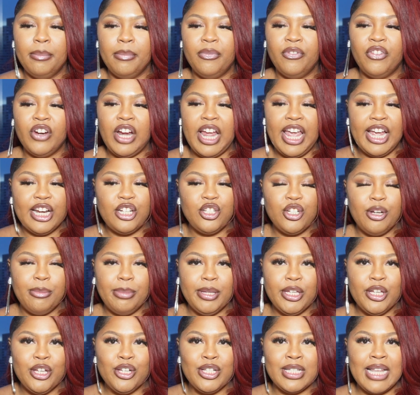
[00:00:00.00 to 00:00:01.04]
For extra
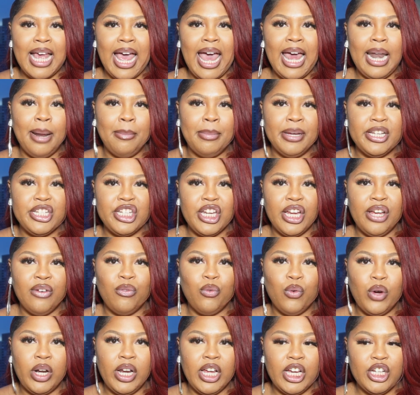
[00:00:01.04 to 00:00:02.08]
bills, I had a budget
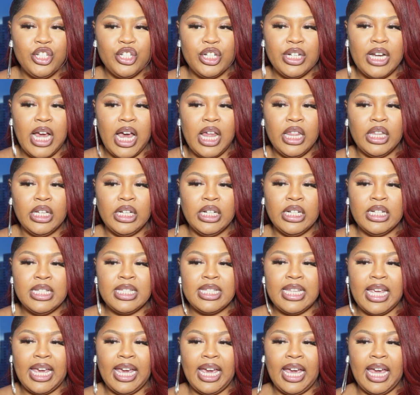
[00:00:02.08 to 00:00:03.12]
of
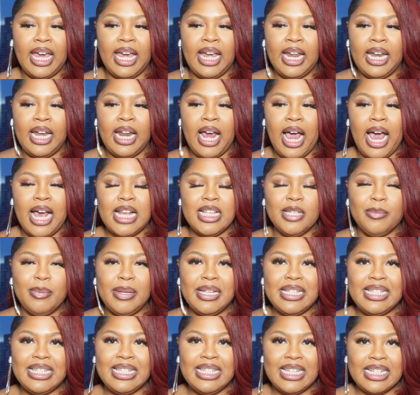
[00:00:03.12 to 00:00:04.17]
$100 and I
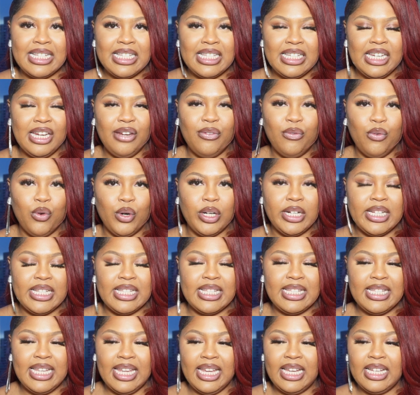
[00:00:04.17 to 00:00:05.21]
spent
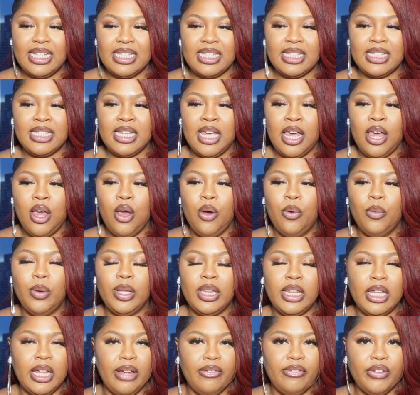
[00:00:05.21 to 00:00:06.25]
$60.46
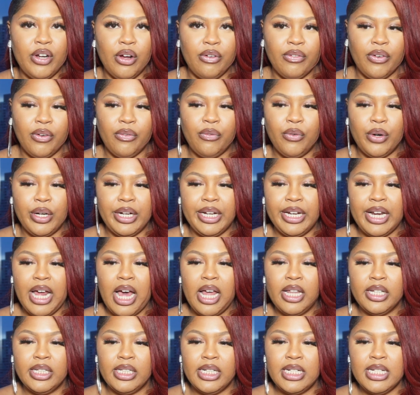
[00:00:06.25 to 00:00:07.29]
with leftover
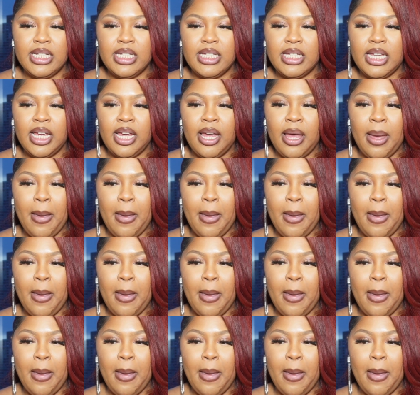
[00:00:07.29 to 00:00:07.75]
$40.